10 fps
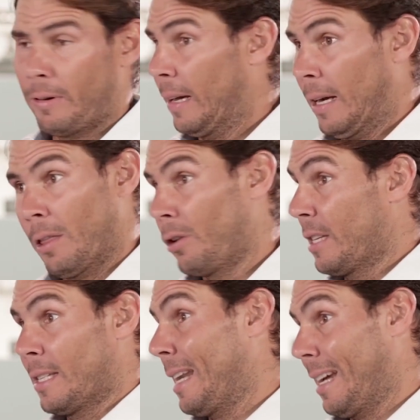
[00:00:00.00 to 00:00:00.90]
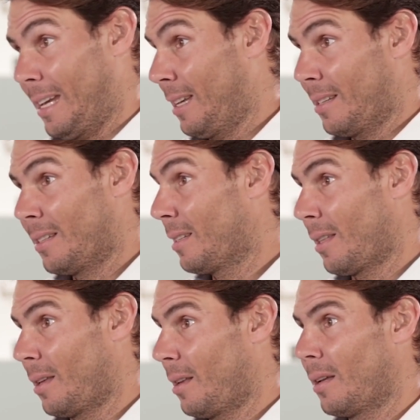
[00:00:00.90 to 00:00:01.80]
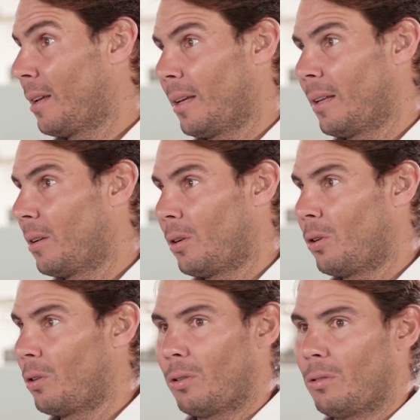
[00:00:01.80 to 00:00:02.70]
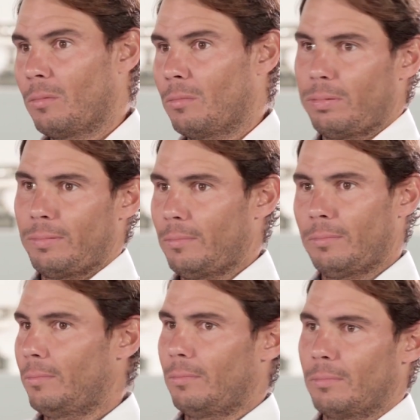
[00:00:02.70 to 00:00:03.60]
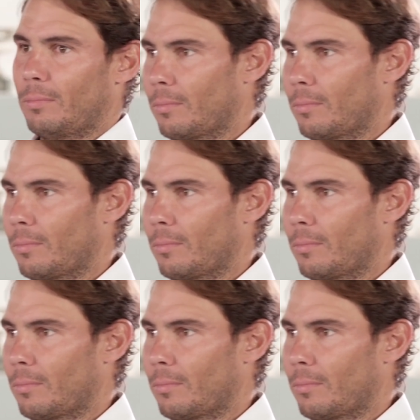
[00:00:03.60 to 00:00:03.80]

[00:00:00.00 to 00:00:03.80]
It's been much longer than usual, but we have to face that the newest